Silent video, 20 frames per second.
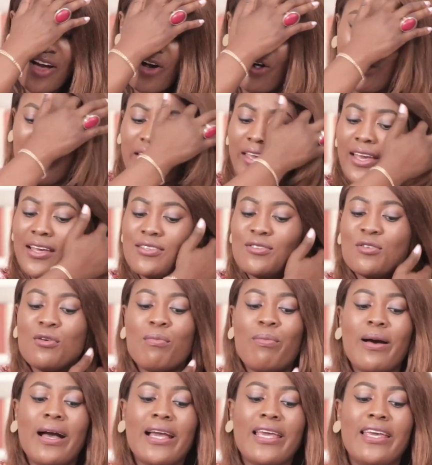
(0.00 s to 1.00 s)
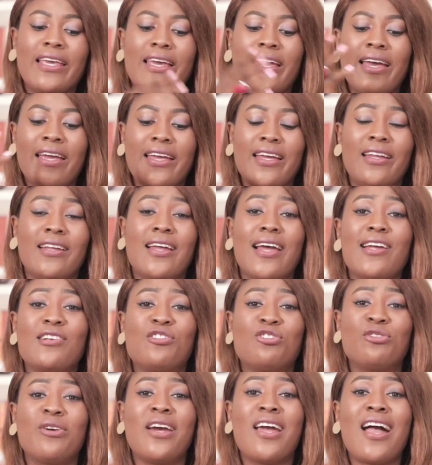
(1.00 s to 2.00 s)
Okay, so back here in
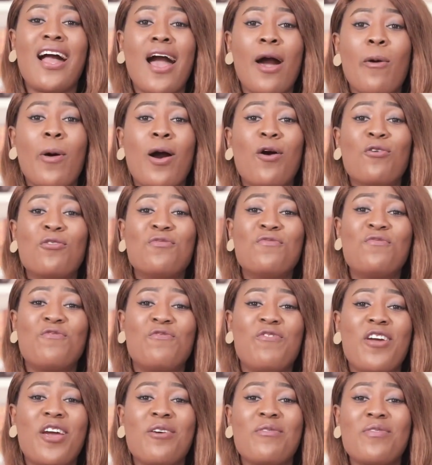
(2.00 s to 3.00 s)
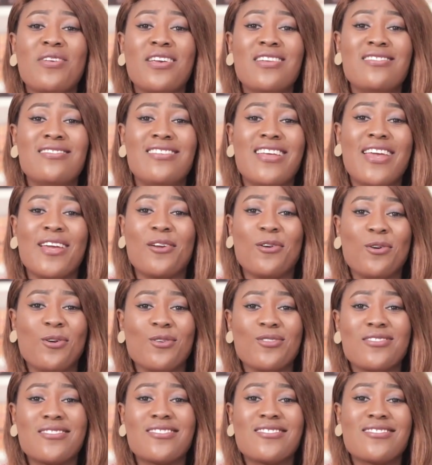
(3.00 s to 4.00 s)
Nigeria, our own very
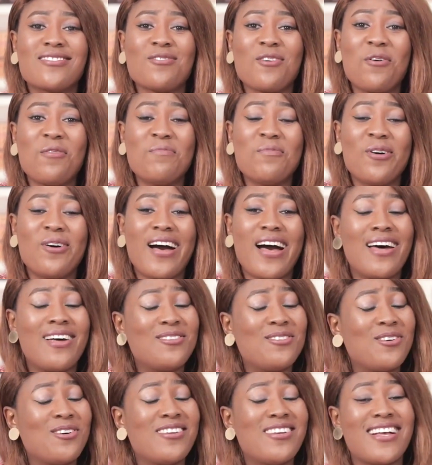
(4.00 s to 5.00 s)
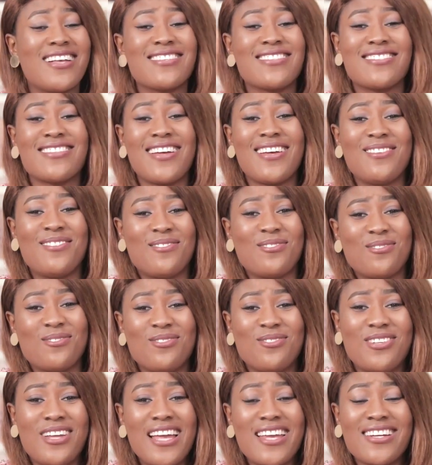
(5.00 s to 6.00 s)
Lagos. Omo, I don't understand,
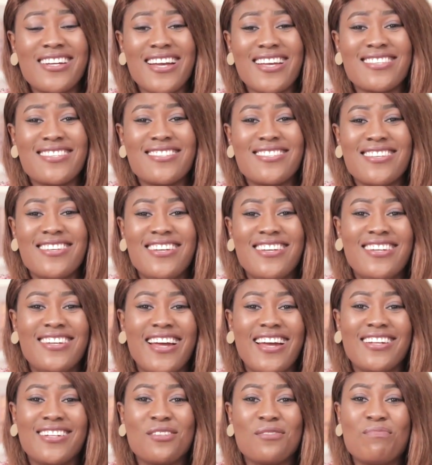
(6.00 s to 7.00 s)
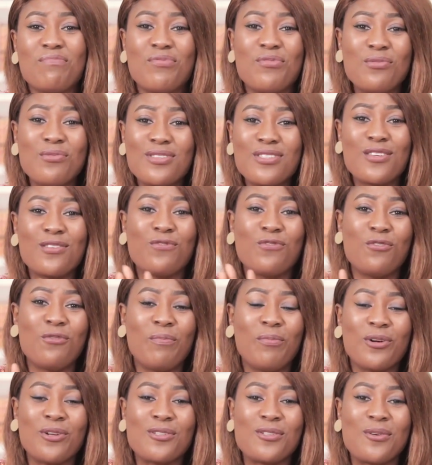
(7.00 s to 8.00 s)
dude. Are you guys seeing like the beautiful
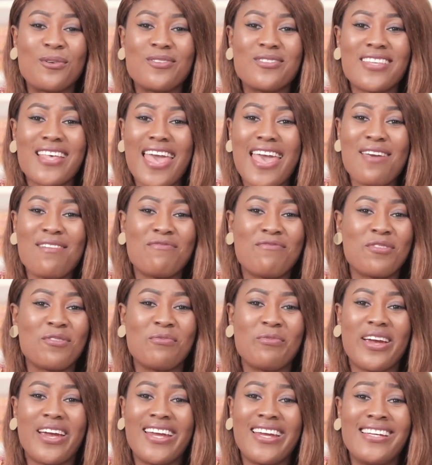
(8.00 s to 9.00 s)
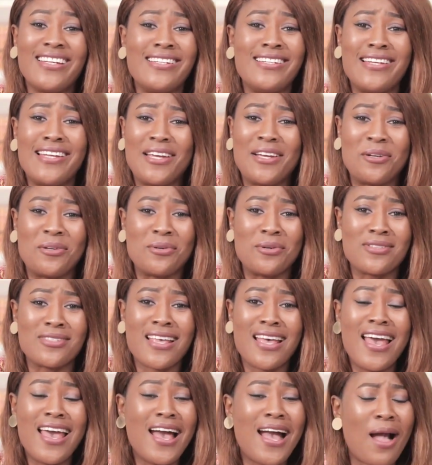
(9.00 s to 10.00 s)
potholes everywhere in
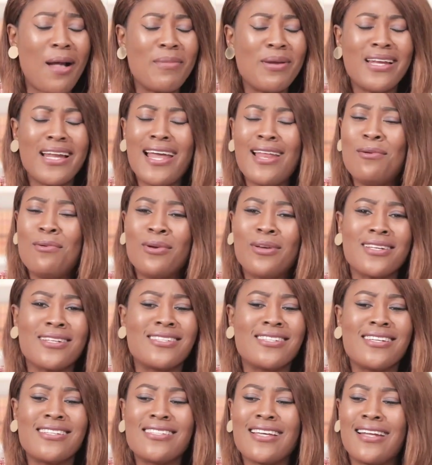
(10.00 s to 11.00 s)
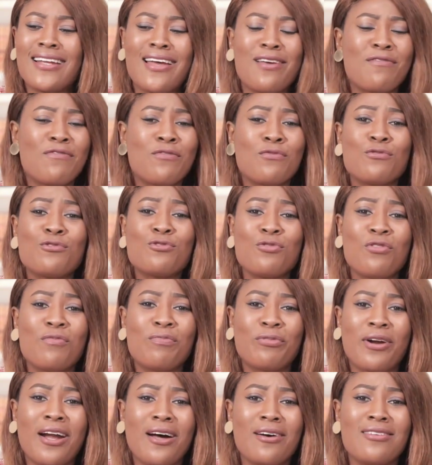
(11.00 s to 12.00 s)
Lagos? I mean, I look at it and I feel so
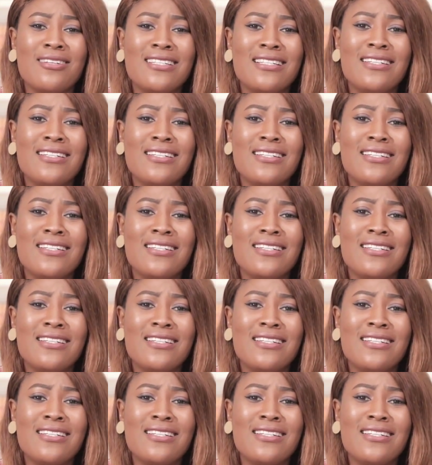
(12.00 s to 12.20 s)
proud.